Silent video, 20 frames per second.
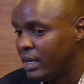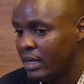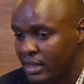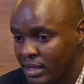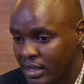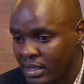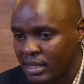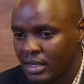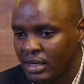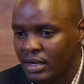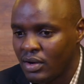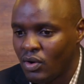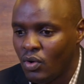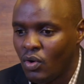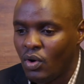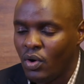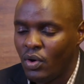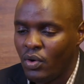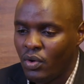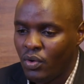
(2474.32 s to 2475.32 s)
And I think
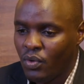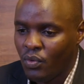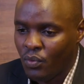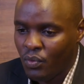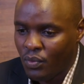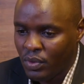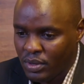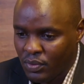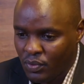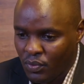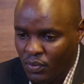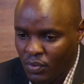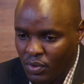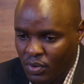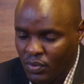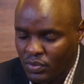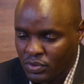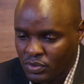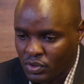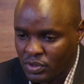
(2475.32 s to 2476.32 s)

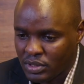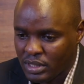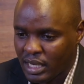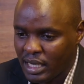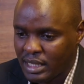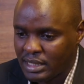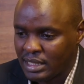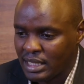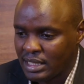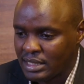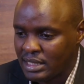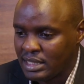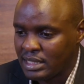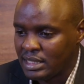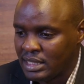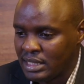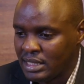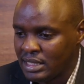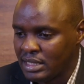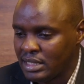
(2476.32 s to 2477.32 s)
society as
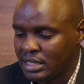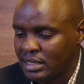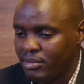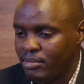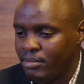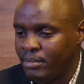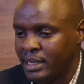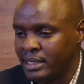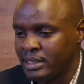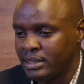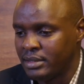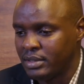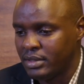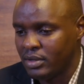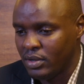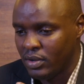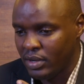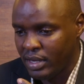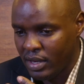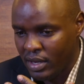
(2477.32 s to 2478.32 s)
it is must
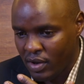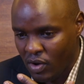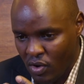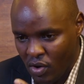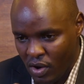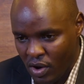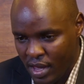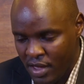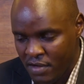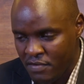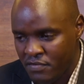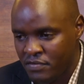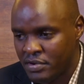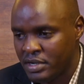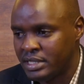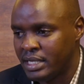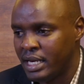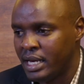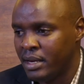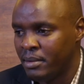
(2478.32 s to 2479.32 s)
every
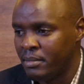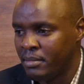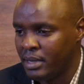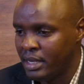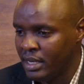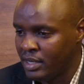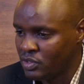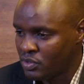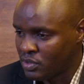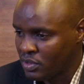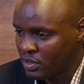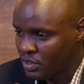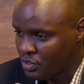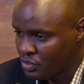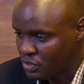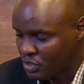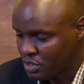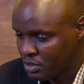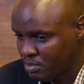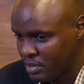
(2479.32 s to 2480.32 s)
time
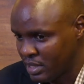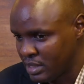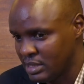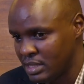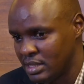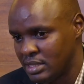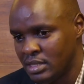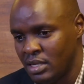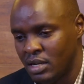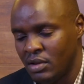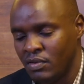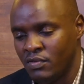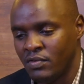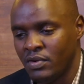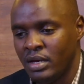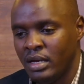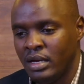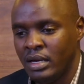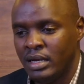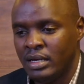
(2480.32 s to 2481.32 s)
introspect itself,
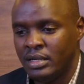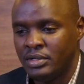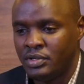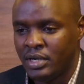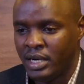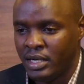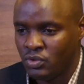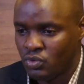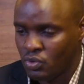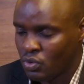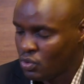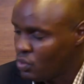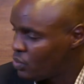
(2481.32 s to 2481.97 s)
try to